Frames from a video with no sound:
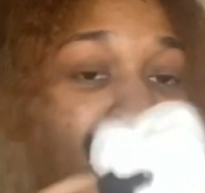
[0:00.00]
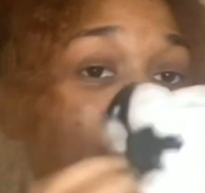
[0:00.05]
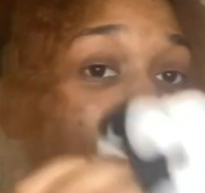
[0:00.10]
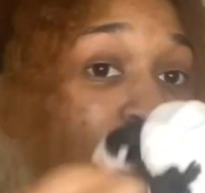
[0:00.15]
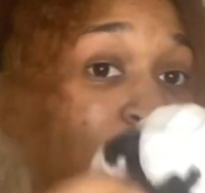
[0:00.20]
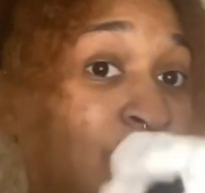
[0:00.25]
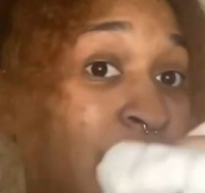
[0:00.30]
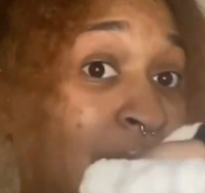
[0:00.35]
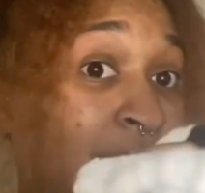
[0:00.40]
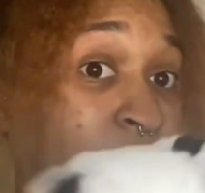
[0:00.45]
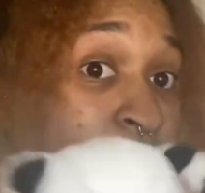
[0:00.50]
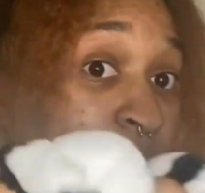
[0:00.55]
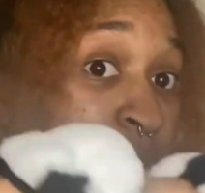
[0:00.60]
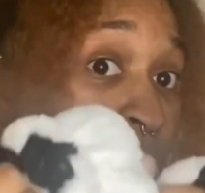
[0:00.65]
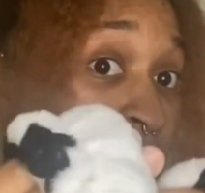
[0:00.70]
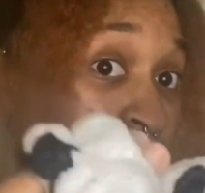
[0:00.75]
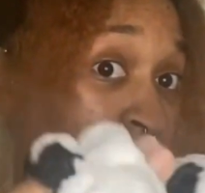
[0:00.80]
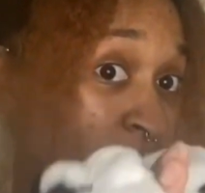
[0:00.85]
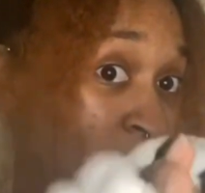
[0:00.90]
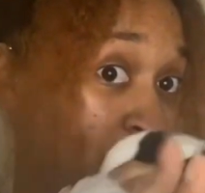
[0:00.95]
You have two
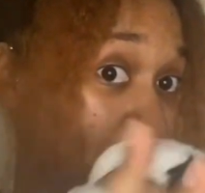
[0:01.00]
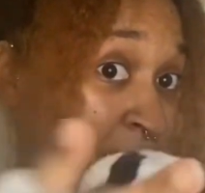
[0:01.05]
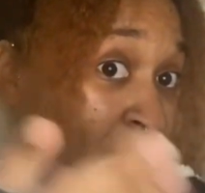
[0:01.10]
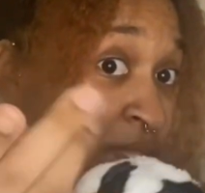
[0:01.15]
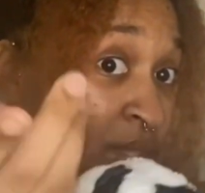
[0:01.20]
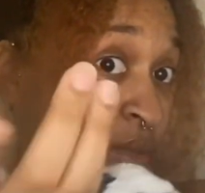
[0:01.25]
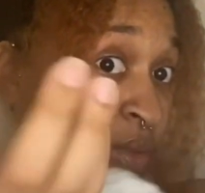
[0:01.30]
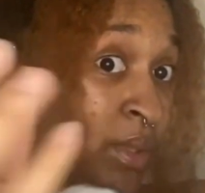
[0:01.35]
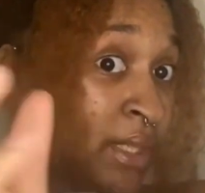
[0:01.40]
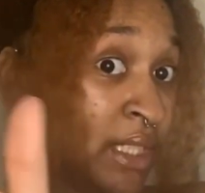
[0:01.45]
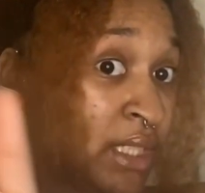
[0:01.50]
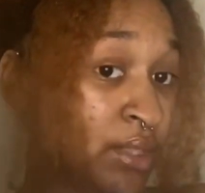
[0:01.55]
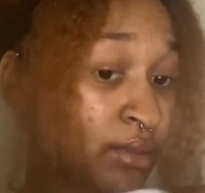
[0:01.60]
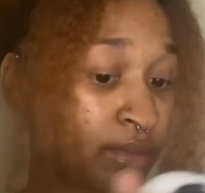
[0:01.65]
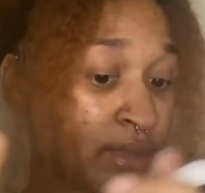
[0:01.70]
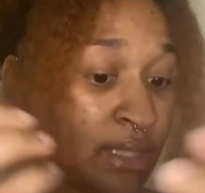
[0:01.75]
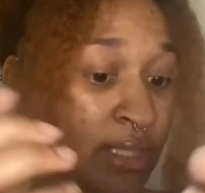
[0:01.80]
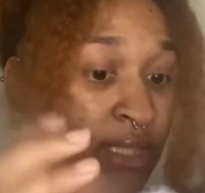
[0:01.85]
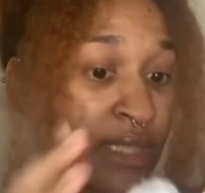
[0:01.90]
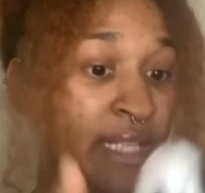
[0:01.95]
of them to go on each
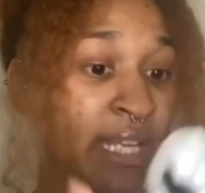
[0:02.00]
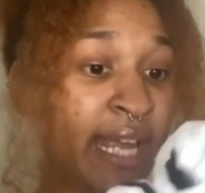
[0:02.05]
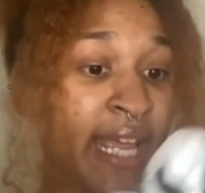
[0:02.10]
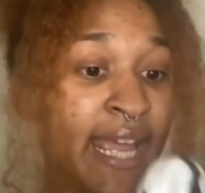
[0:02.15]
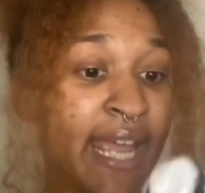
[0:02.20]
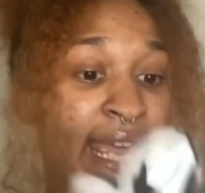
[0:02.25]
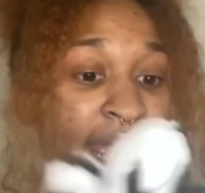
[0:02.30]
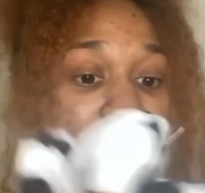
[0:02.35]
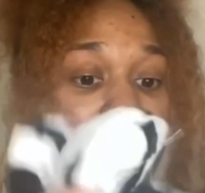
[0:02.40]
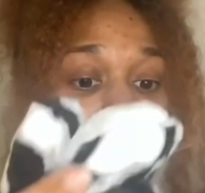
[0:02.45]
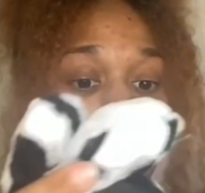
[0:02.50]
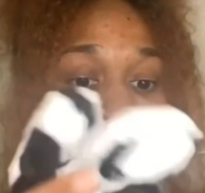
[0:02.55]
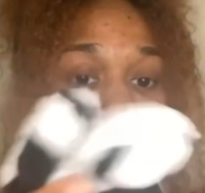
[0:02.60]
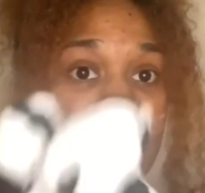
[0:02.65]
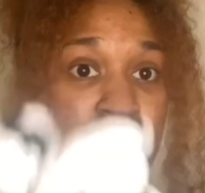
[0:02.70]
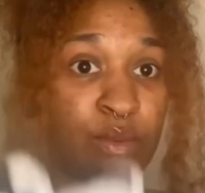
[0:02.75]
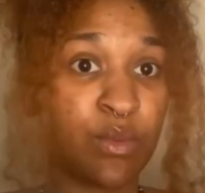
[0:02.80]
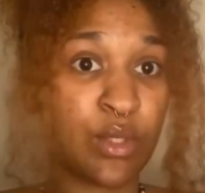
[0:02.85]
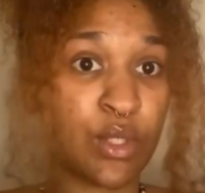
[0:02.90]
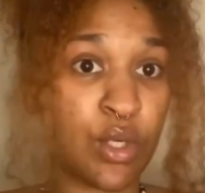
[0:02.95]
wrist, and
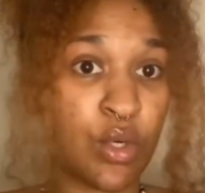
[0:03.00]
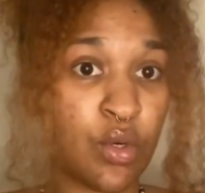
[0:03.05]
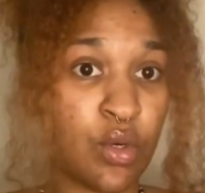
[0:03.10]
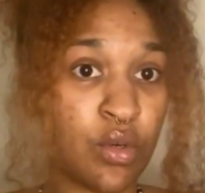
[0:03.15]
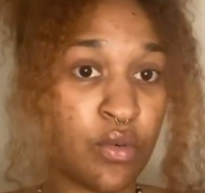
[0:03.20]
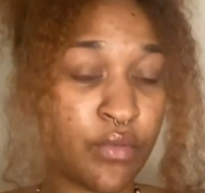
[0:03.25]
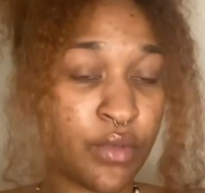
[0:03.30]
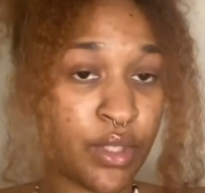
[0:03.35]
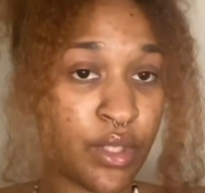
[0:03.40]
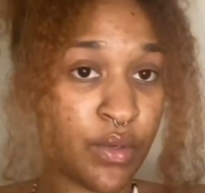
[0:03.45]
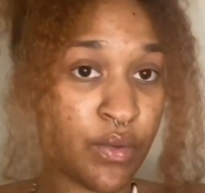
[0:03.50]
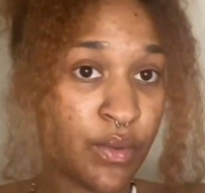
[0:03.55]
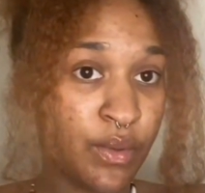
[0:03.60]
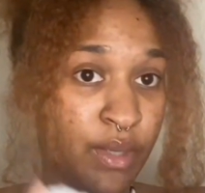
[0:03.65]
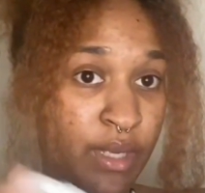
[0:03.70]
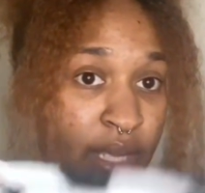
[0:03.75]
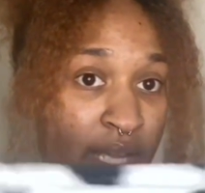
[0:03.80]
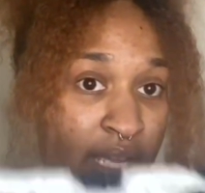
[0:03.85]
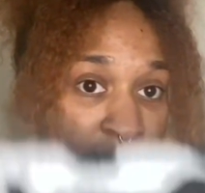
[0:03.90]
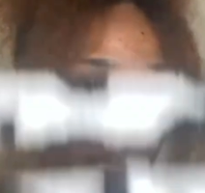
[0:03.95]
this one go over your
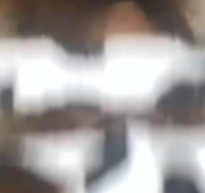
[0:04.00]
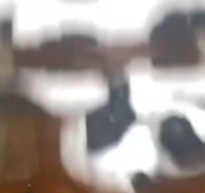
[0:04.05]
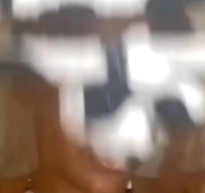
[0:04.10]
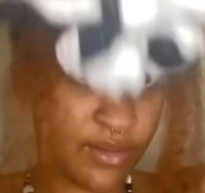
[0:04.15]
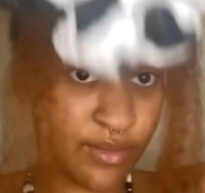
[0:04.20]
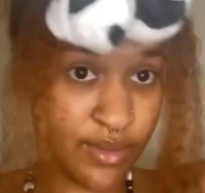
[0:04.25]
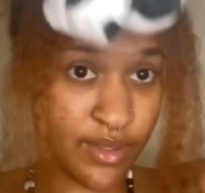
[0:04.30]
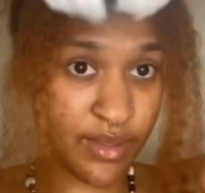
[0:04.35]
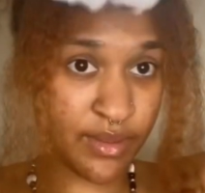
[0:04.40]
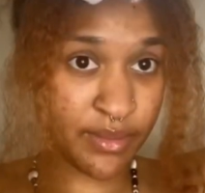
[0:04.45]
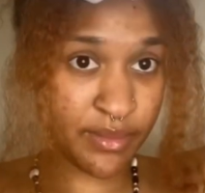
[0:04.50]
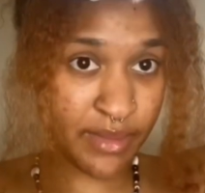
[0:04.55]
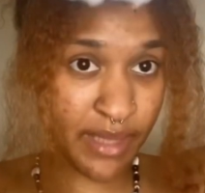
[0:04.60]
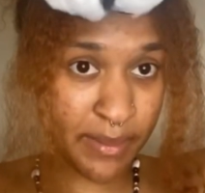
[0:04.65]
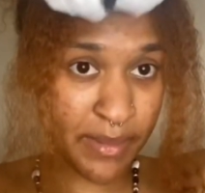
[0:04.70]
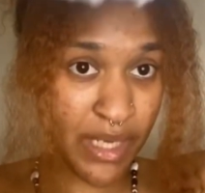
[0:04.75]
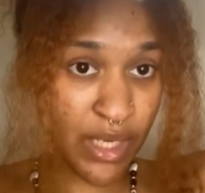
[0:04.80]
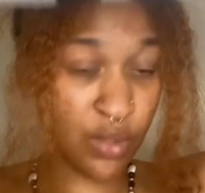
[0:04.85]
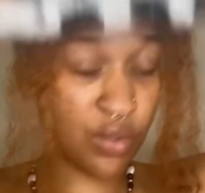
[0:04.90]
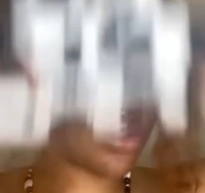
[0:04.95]
head. You know, I'm
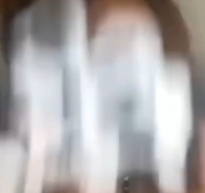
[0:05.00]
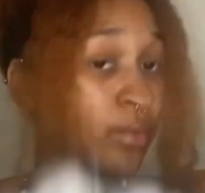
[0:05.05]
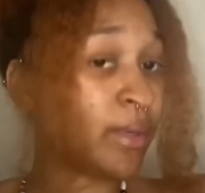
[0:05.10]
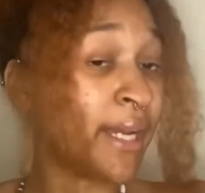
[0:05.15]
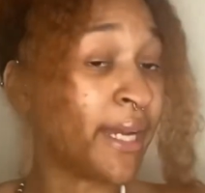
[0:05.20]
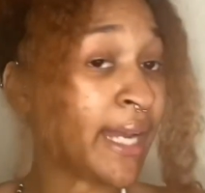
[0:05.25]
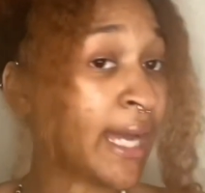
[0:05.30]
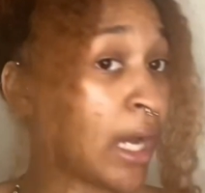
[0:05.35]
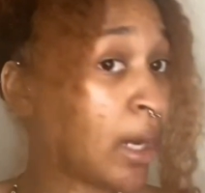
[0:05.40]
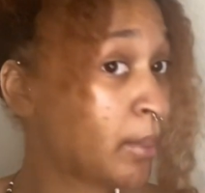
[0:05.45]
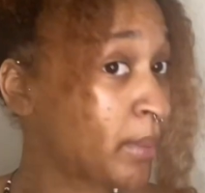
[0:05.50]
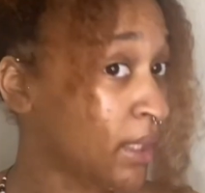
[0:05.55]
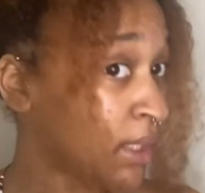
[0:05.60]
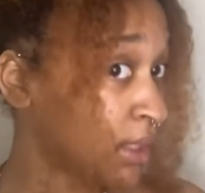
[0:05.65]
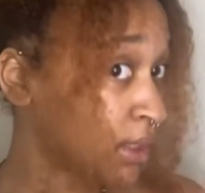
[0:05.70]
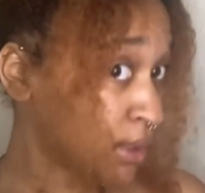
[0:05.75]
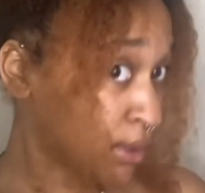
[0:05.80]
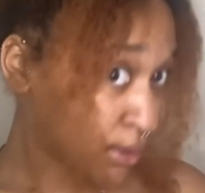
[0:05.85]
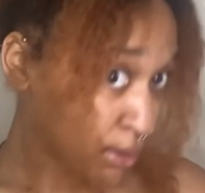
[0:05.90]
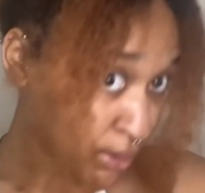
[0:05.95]
not gonna do it right now
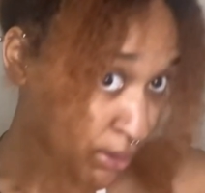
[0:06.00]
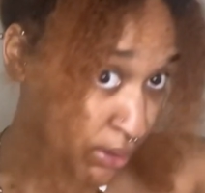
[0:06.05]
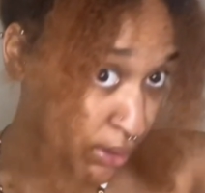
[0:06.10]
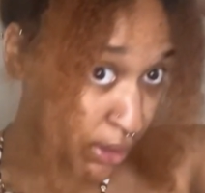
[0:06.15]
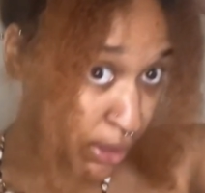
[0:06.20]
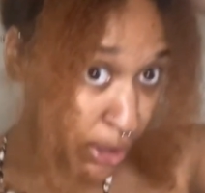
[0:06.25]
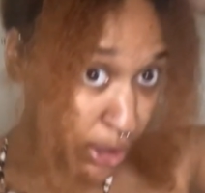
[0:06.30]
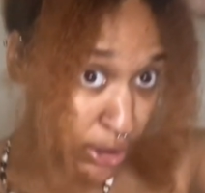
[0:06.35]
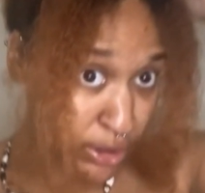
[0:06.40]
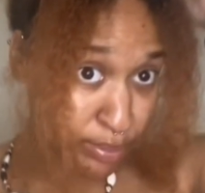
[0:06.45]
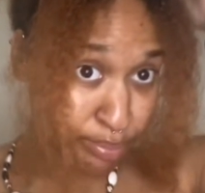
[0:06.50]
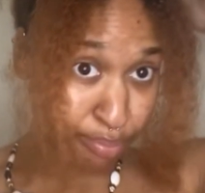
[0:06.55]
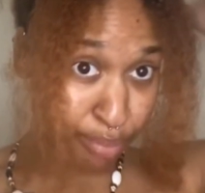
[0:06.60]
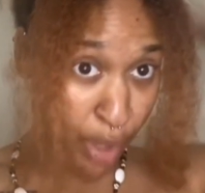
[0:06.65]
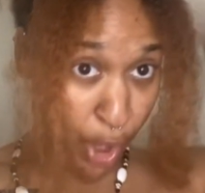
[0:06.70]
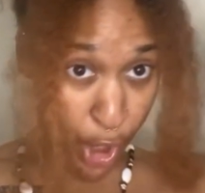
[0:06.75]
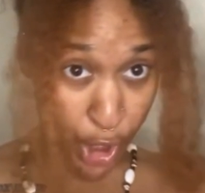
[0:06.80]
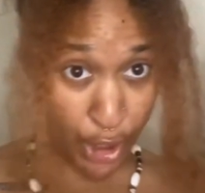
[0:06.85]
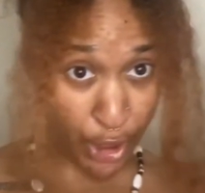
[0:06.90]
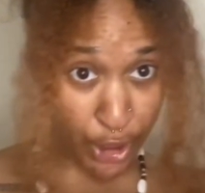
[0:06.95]
because this
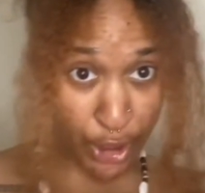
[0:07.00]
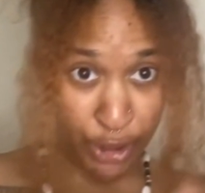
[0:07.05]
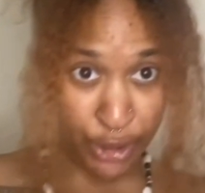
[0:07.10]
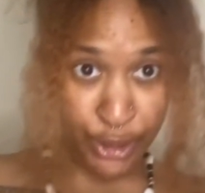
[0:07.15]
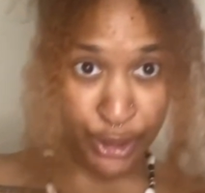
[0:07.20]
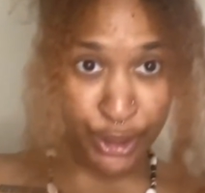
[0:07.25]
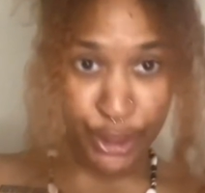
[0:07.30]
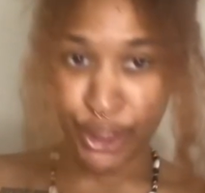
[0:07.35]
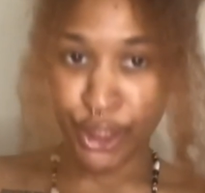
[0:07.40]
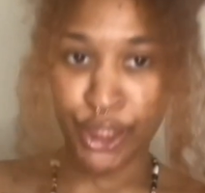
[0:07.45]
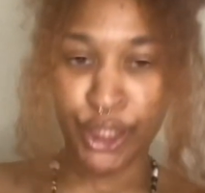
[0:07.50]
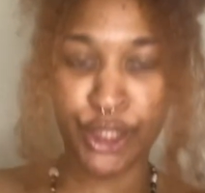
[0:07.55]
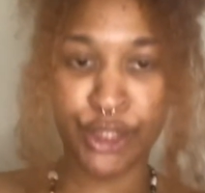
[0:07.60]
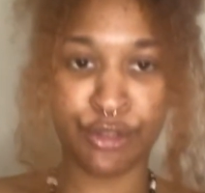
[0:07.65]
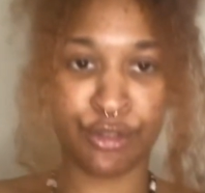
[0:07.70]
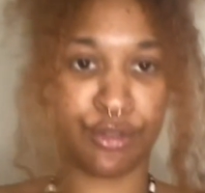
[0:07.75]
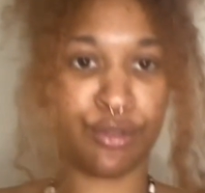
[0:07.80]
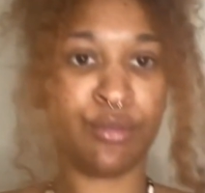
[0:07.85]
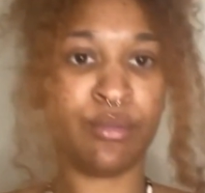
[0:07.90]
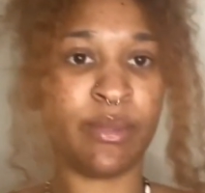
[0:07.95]
bun
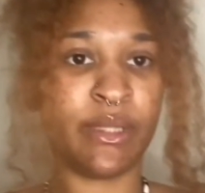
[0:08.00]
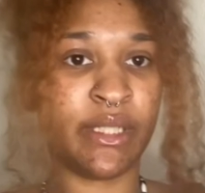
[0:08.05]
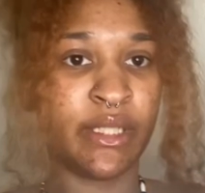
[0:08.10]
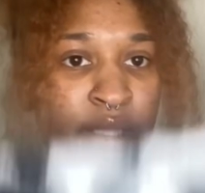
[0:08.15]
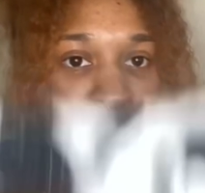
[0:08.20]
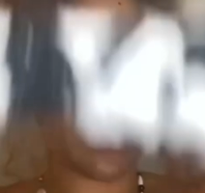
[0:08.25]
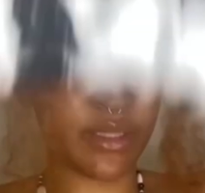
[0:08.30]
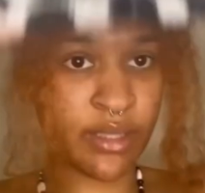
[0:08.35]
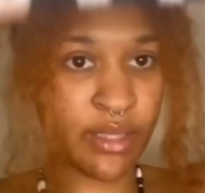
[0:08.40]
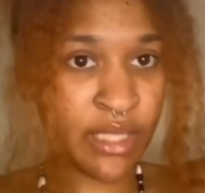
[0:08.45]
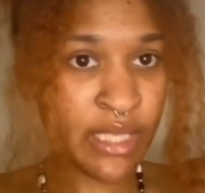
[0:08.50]
too big,